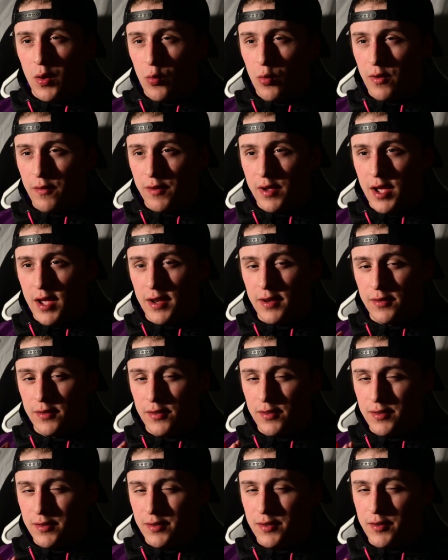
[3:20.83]
we've got
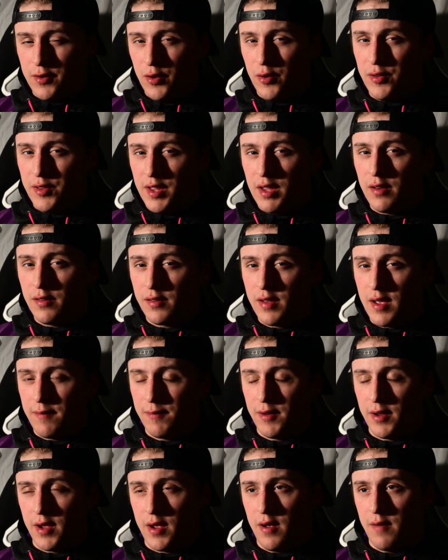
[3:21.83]
two things
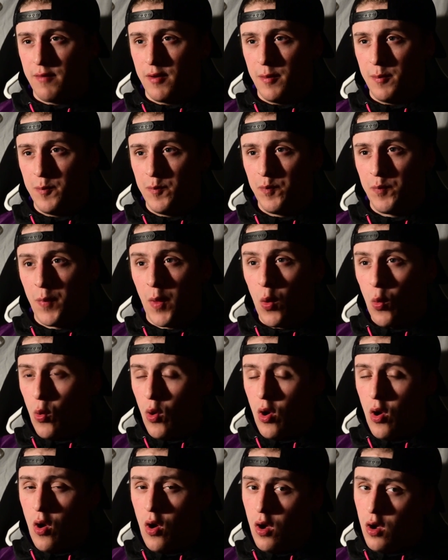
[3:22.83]
left to cover.
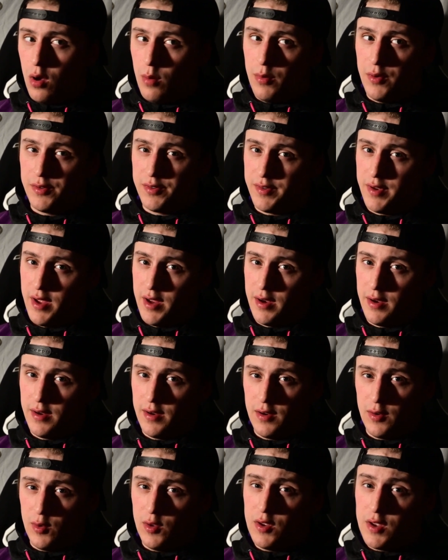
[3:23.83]
We're almost done.
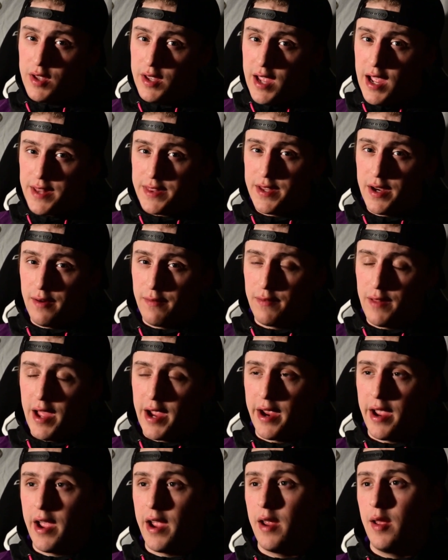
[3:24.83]
You can get there,
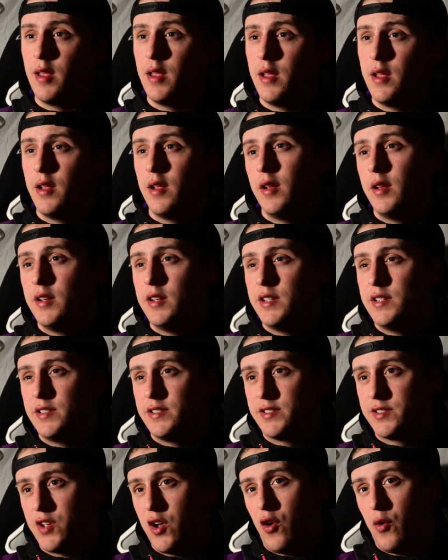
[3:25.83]
Fly Guy.
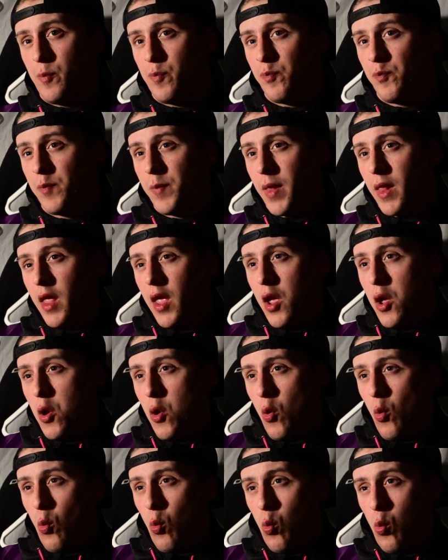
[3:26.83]
So,
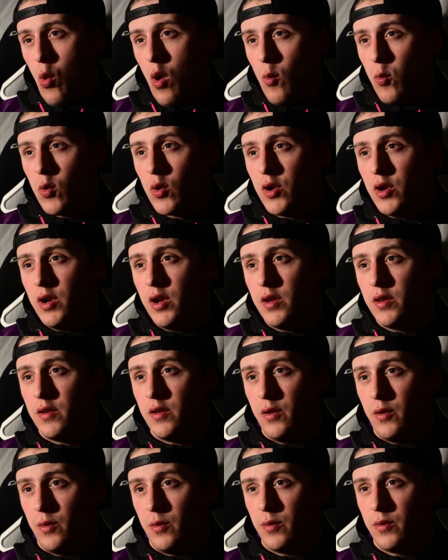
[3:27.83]
what we're going to
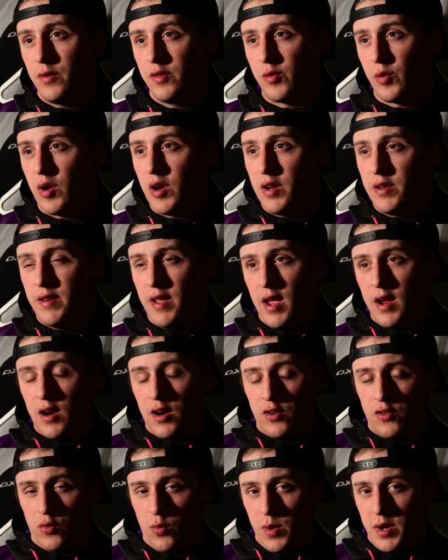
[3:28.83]
do is we're going to take
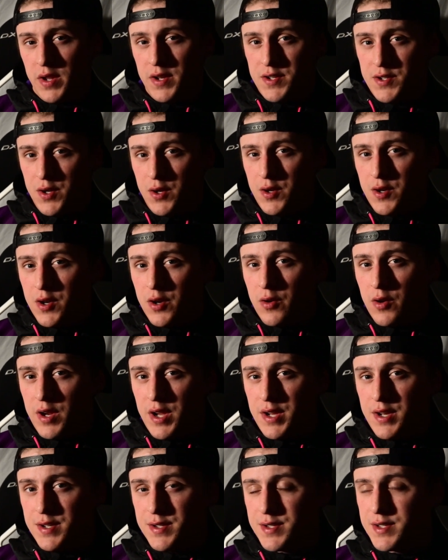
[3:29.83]
our 22
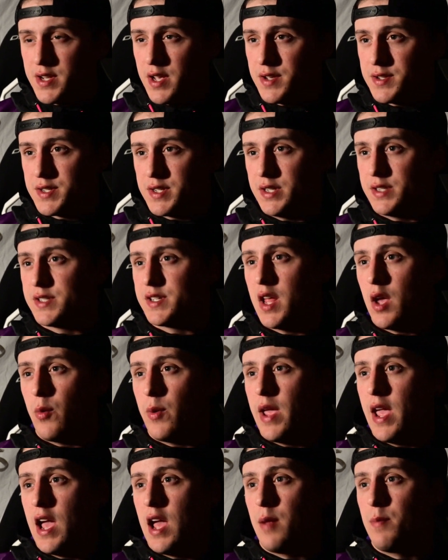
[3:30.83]
degrees Celsius that
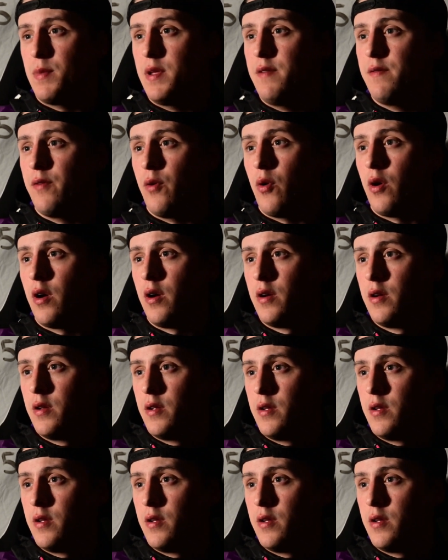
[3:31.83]
we had before,